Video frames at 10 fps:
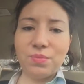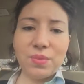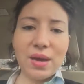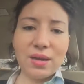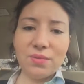
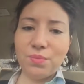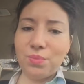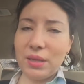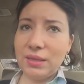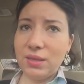had
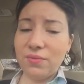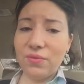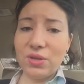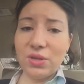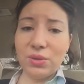plenty of
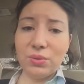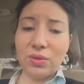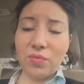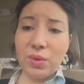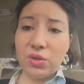videos
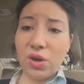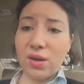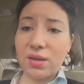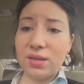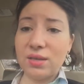of me
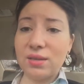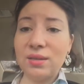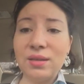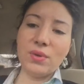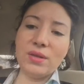talking.
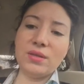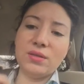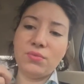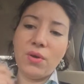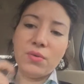What
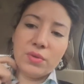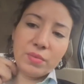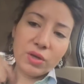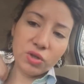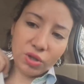is wrong with
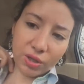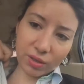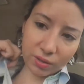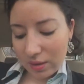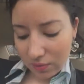my
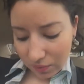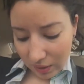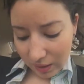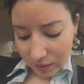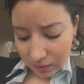shirt? I don't
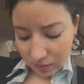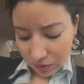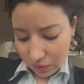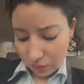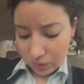like
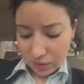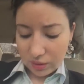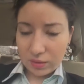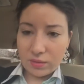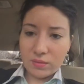suits
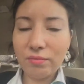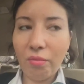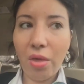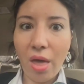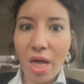and
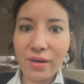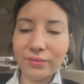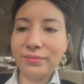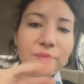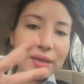bleh.
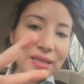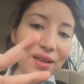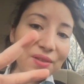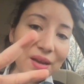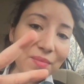Peace,
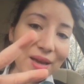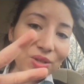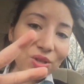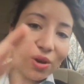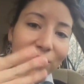love, and
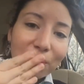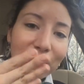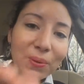compassion, y'all.